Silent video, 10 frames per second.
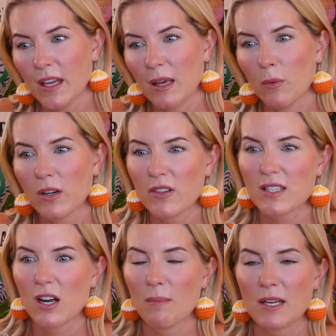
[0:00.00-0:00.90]
And what if it's
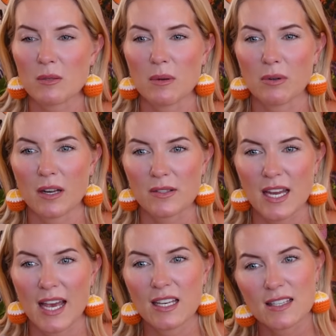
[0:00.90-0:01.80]
not meant to be pronounced
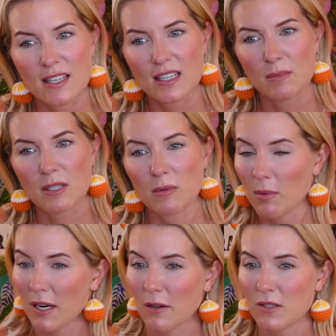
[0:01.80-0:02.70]
Hennessy? It's meant to be
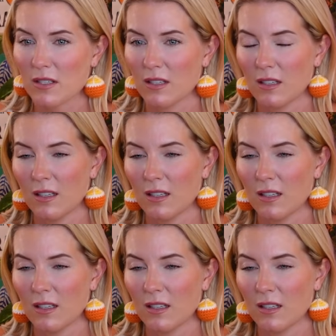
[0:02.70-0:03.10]
pronounced